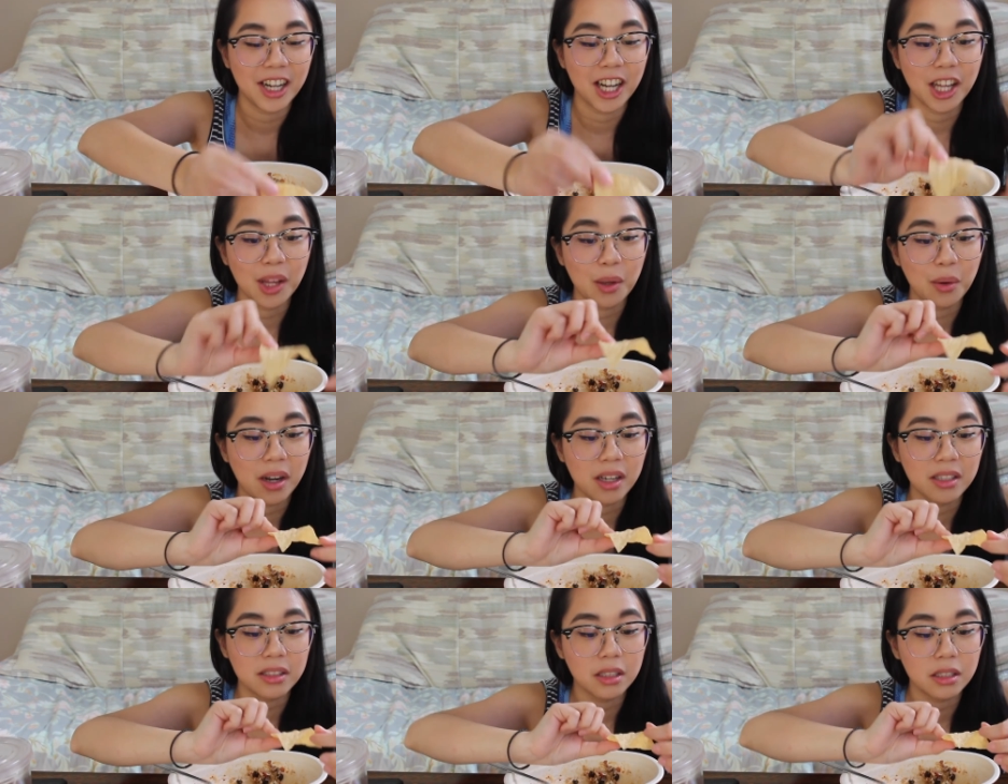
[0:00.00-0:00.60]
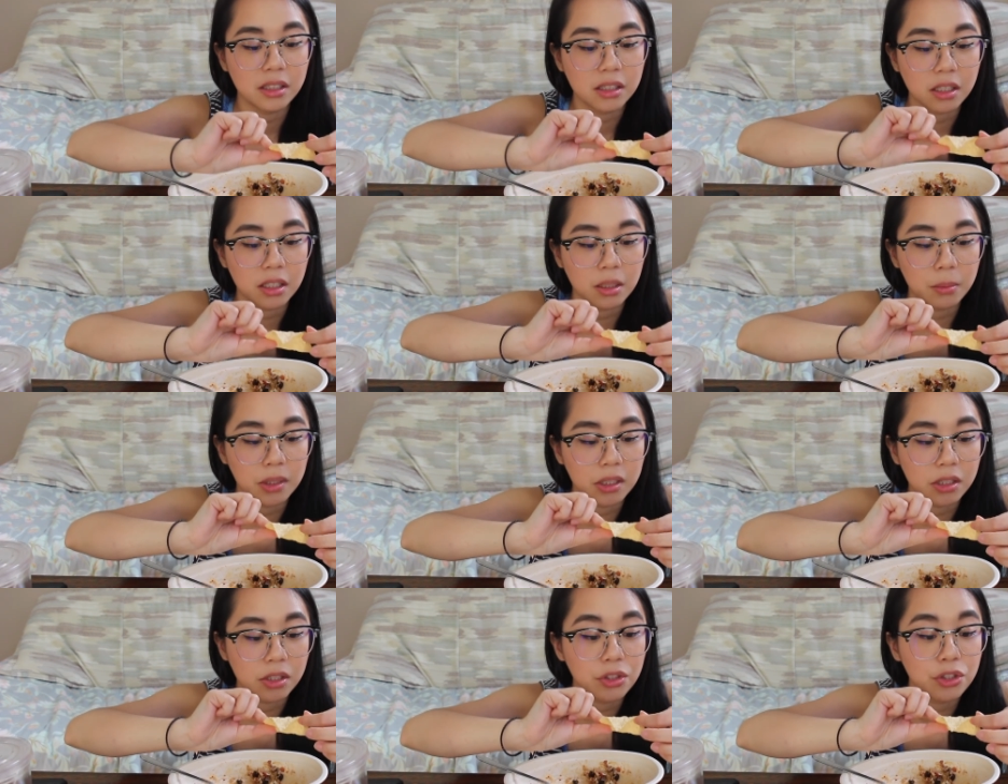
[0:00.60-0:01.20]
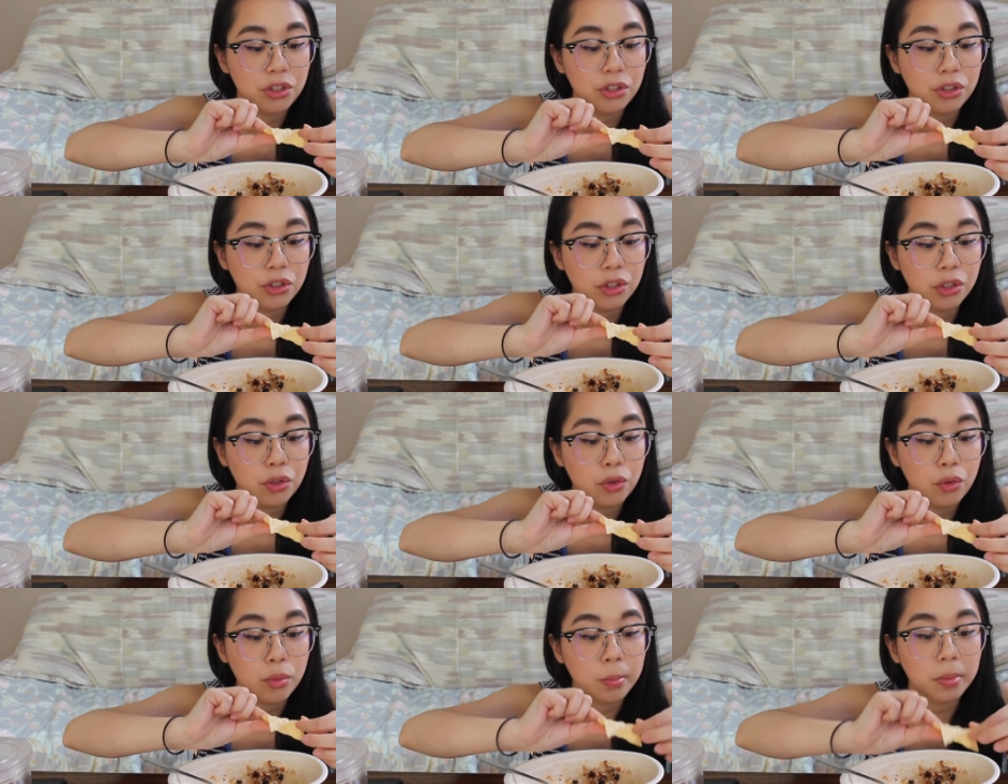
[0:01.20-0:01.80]
Otherwise it's gonna be
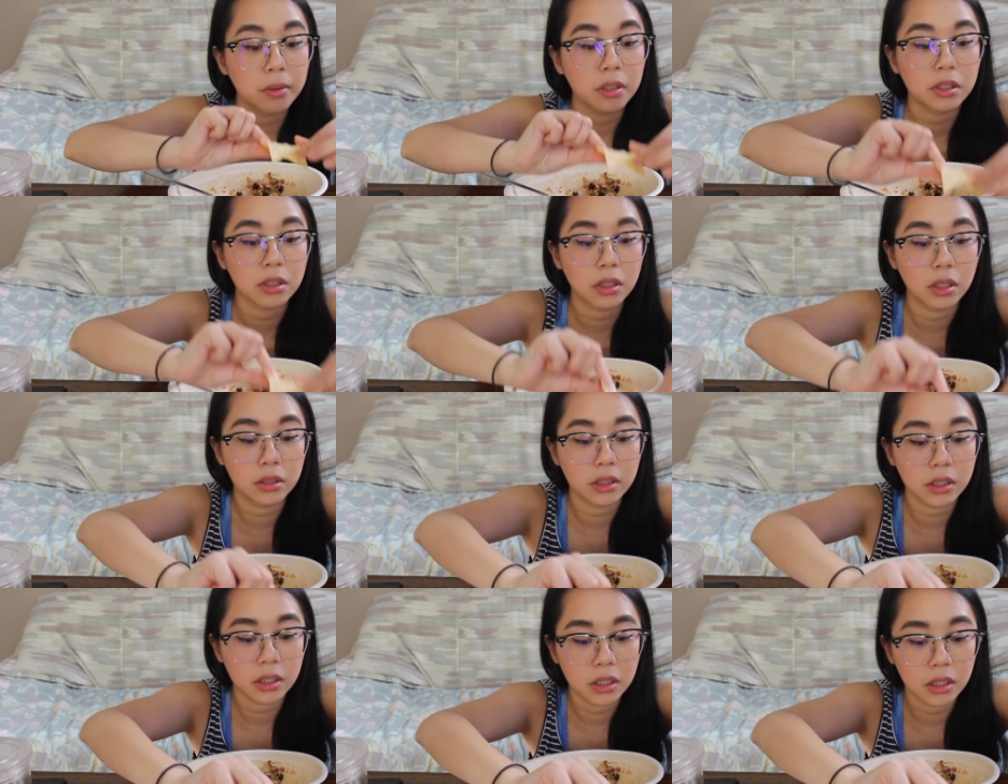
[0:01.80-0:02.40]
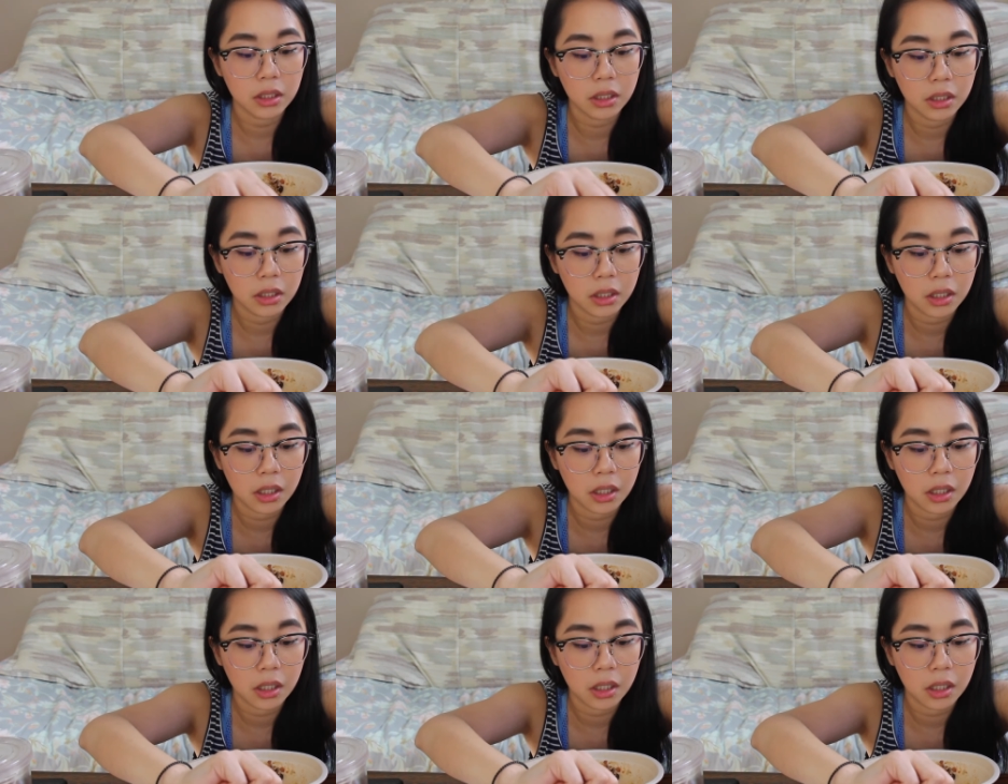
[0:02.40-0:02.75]
super salty.